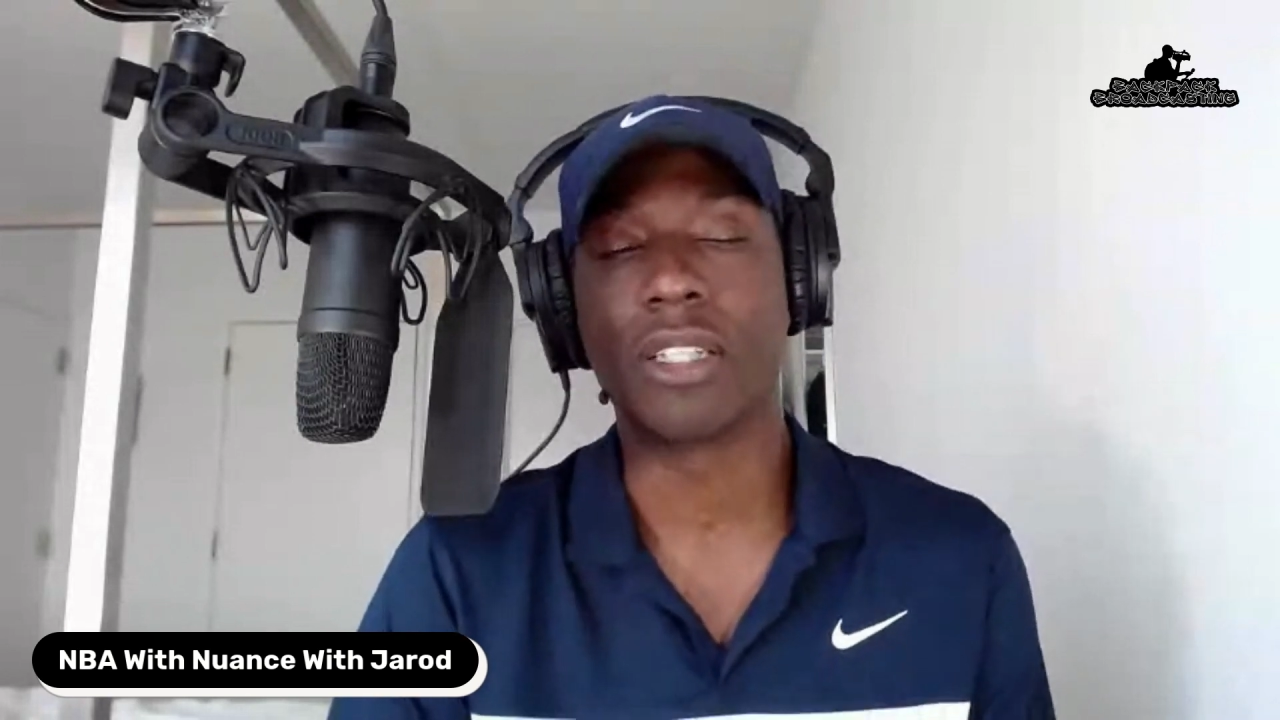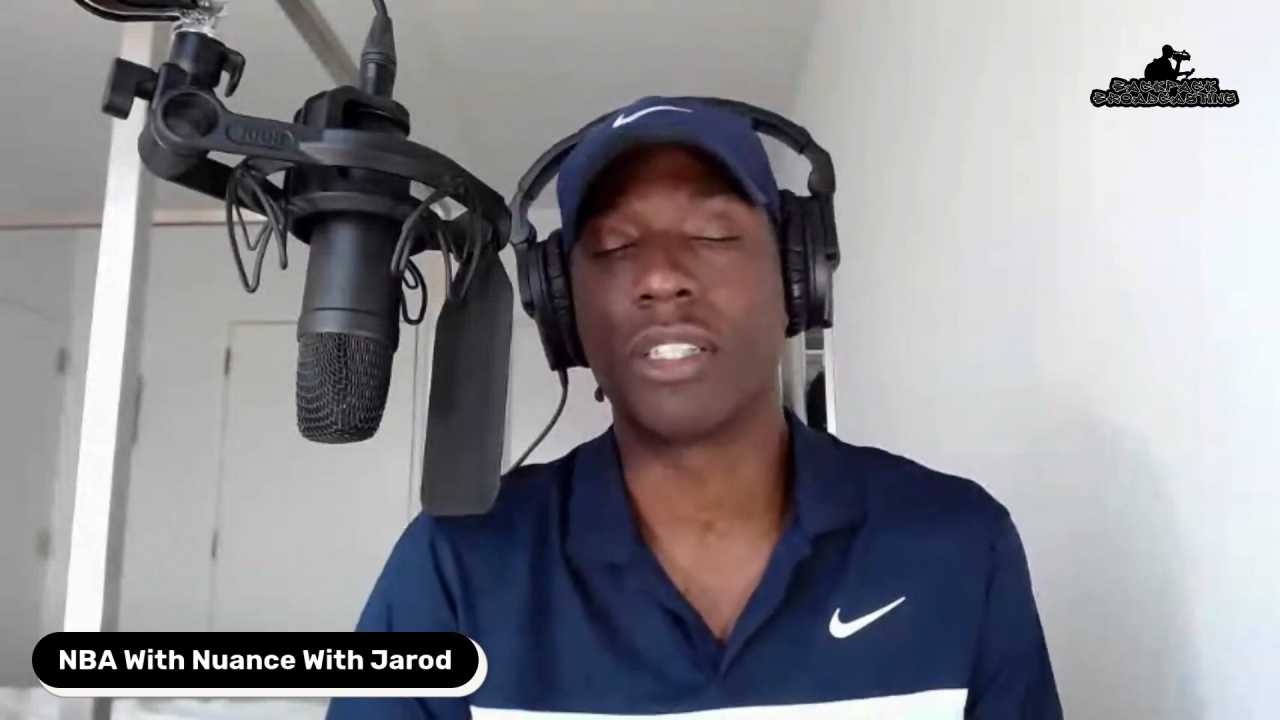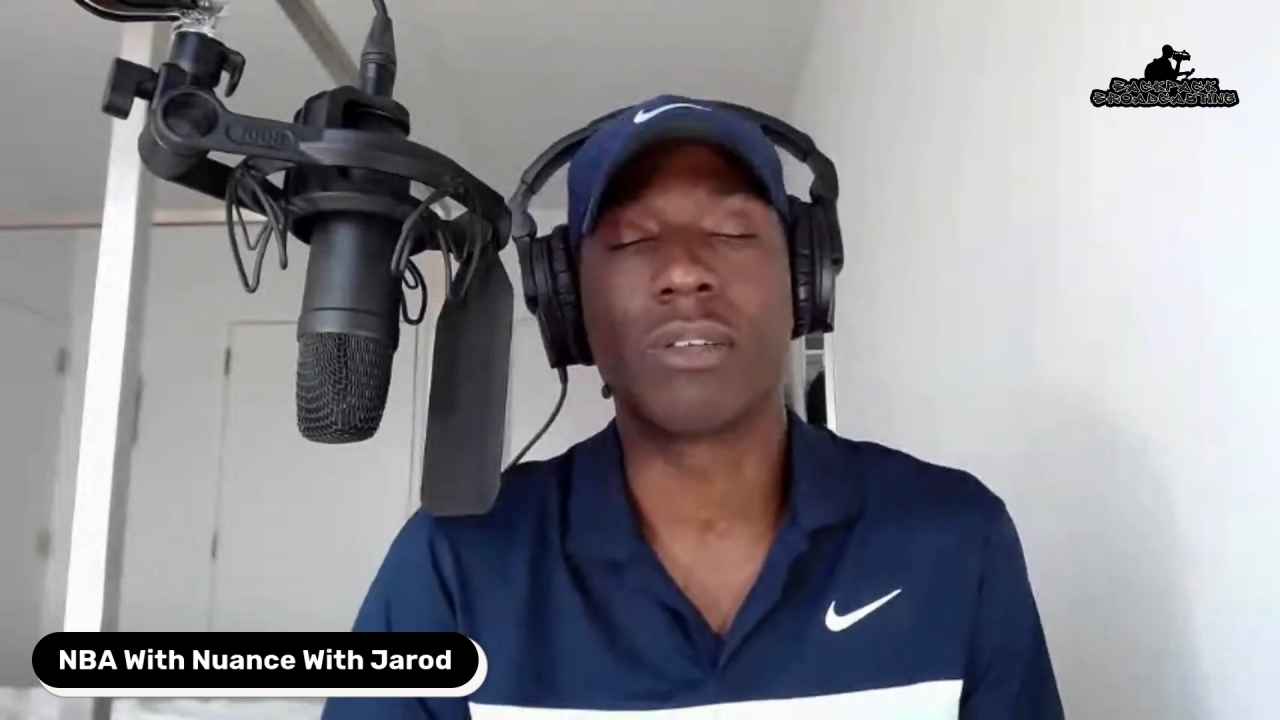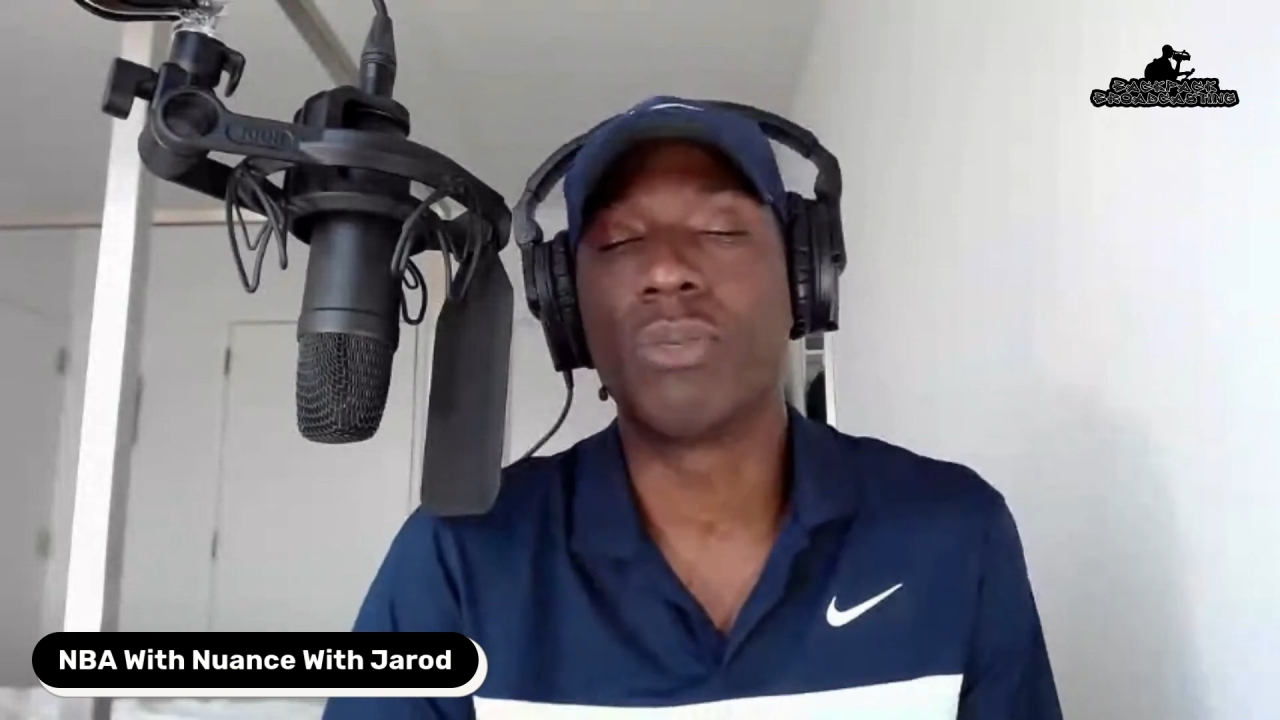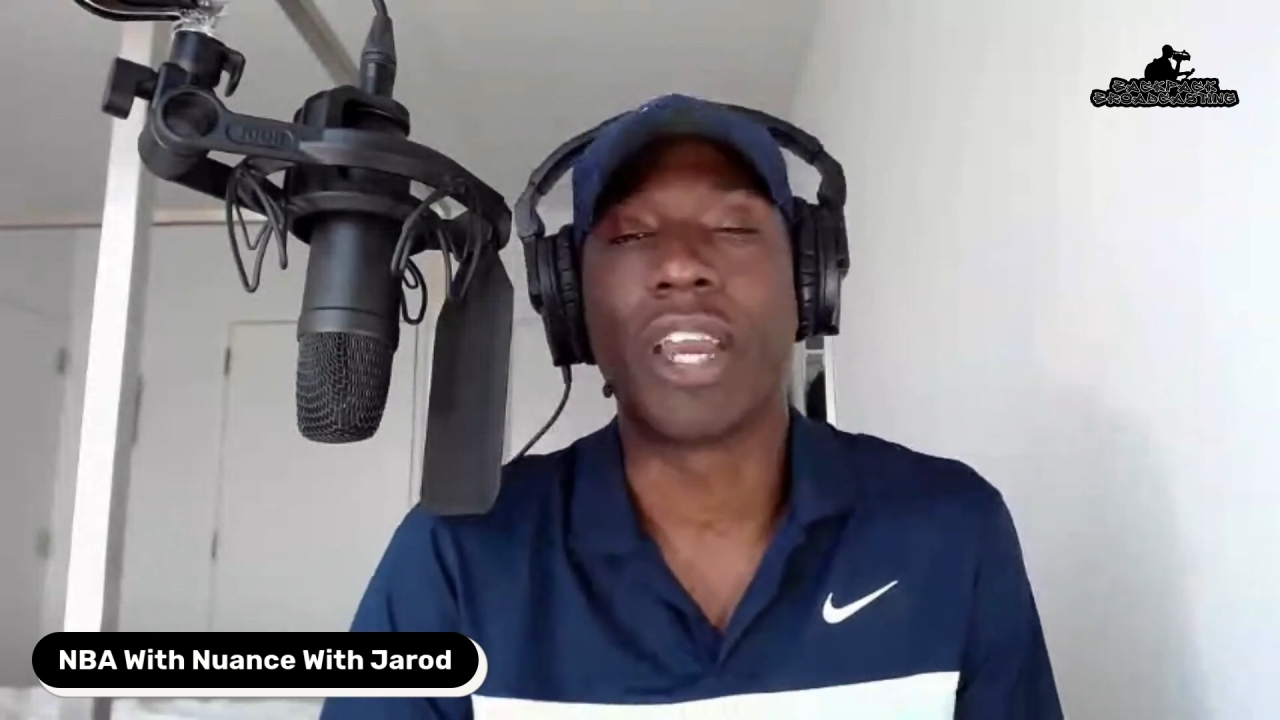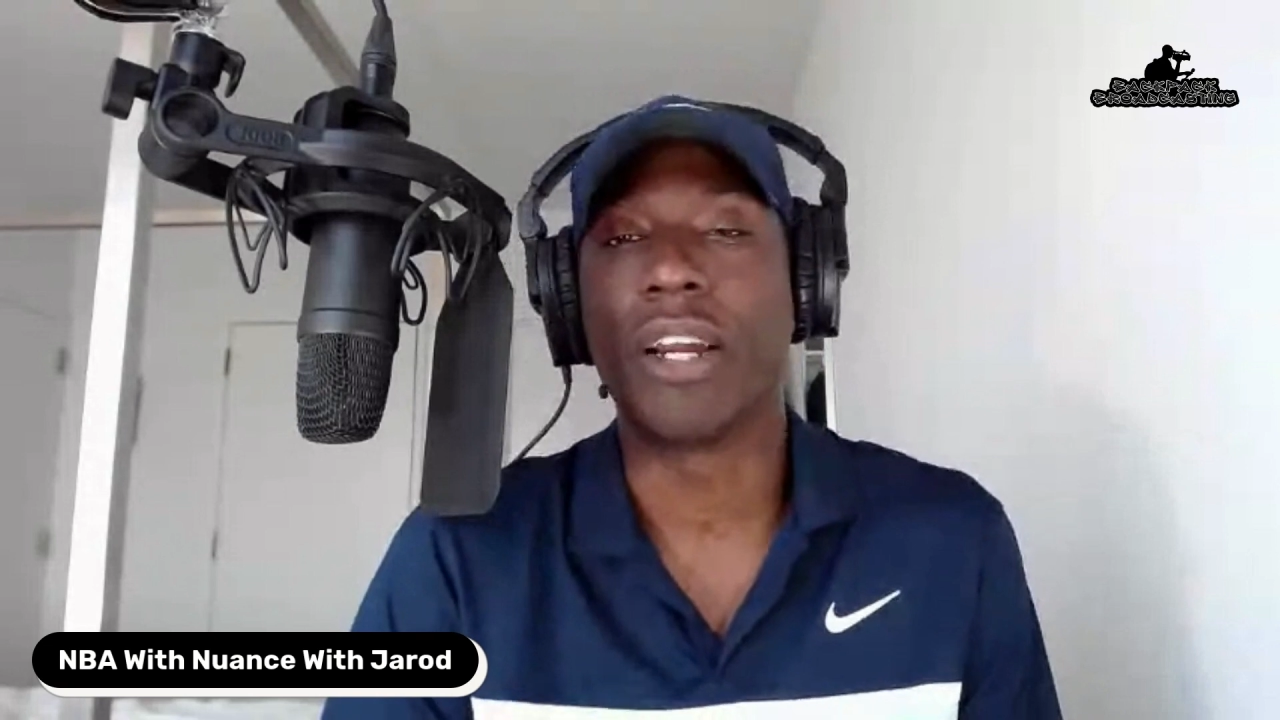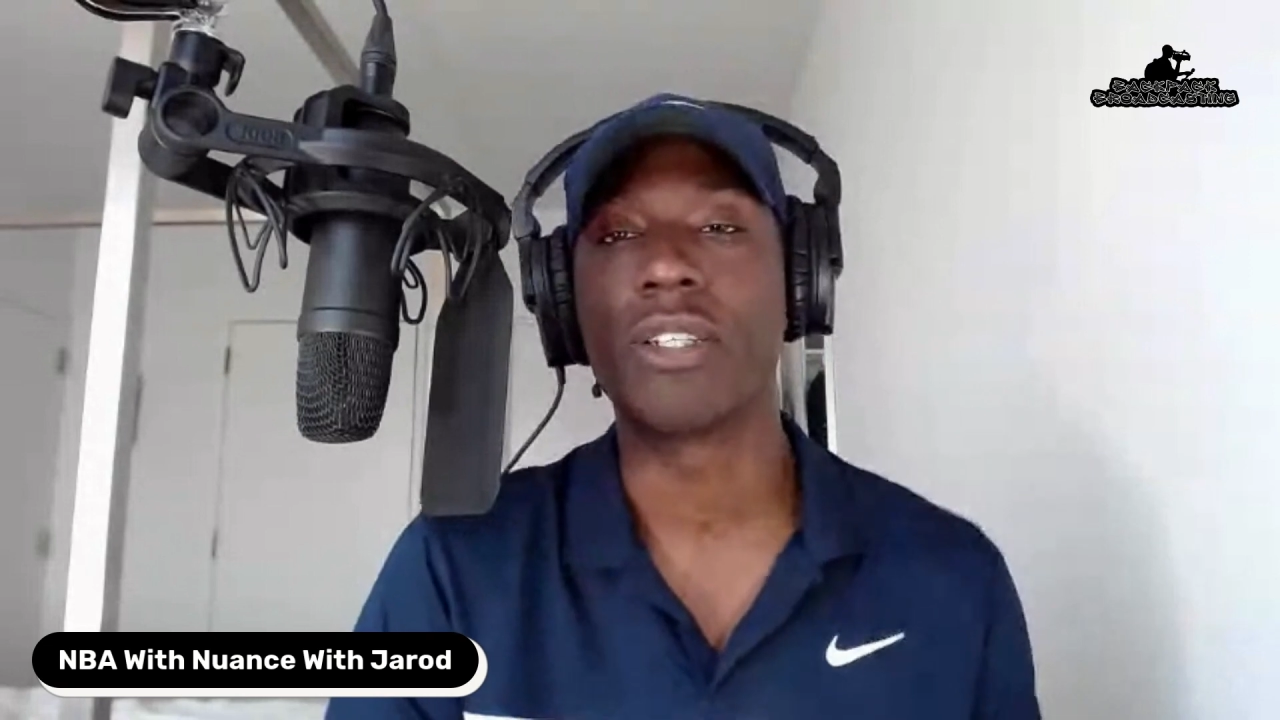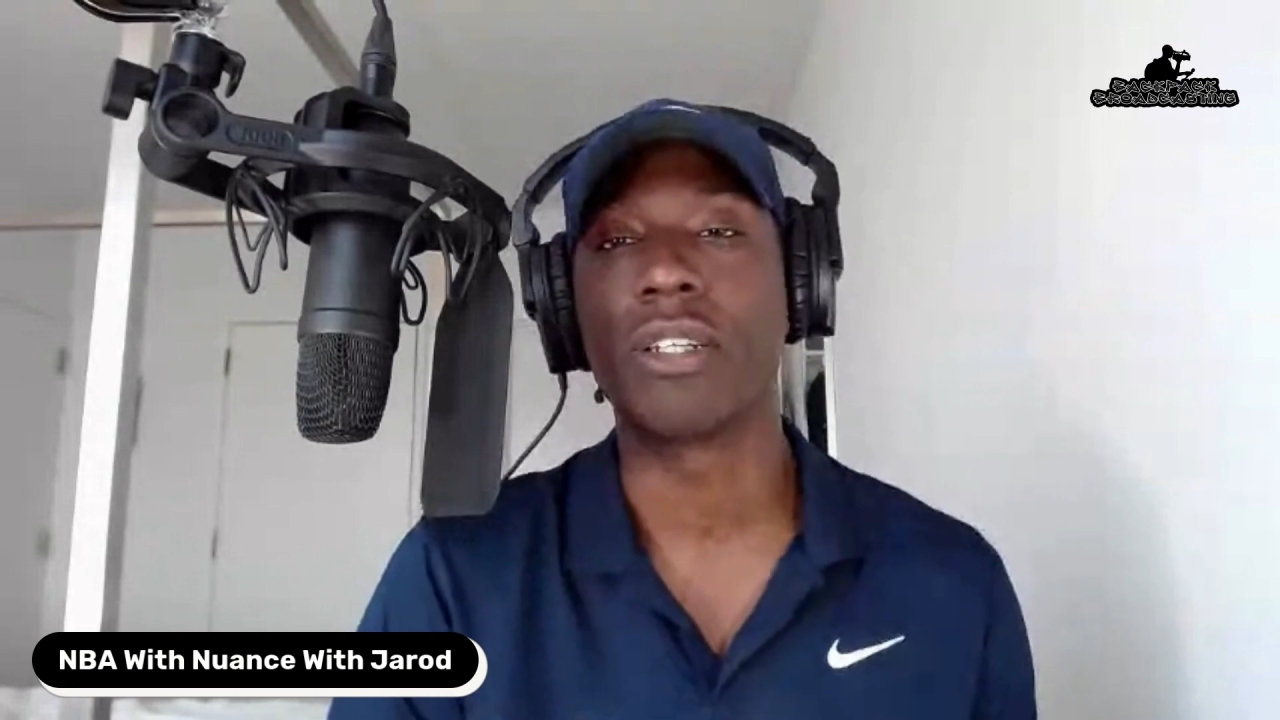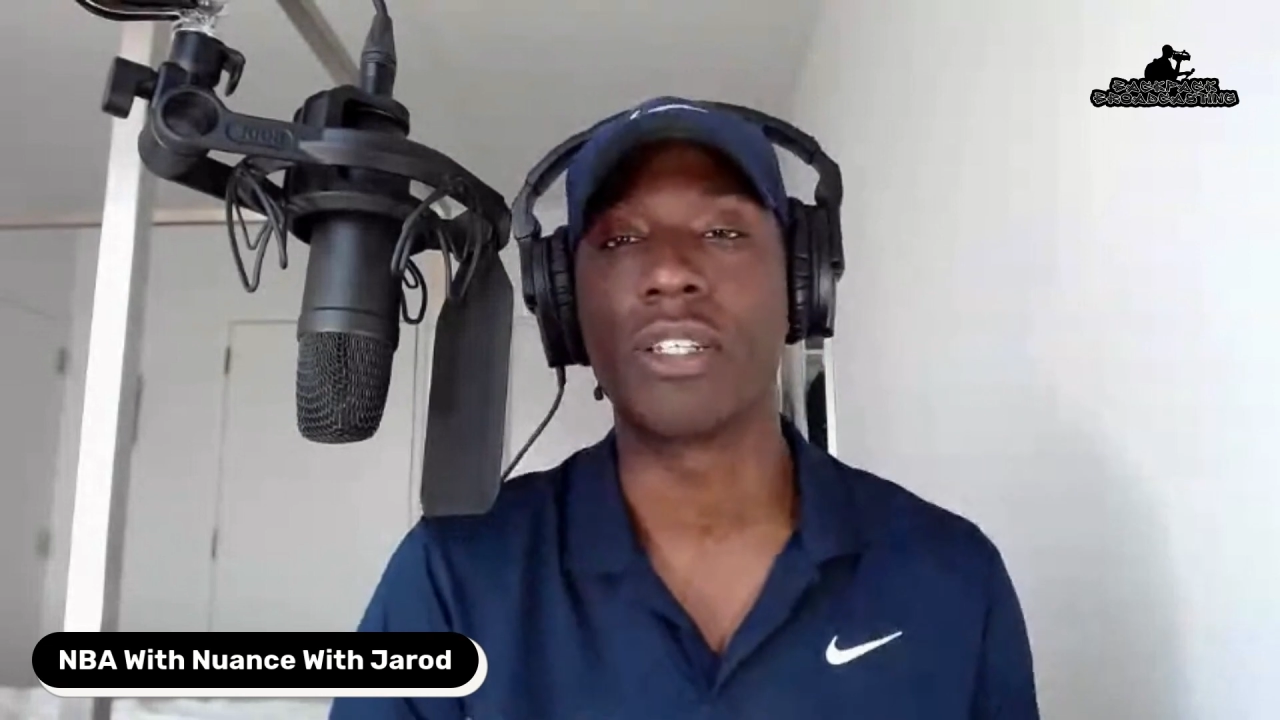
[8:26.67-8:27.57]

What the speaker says: Because who cares?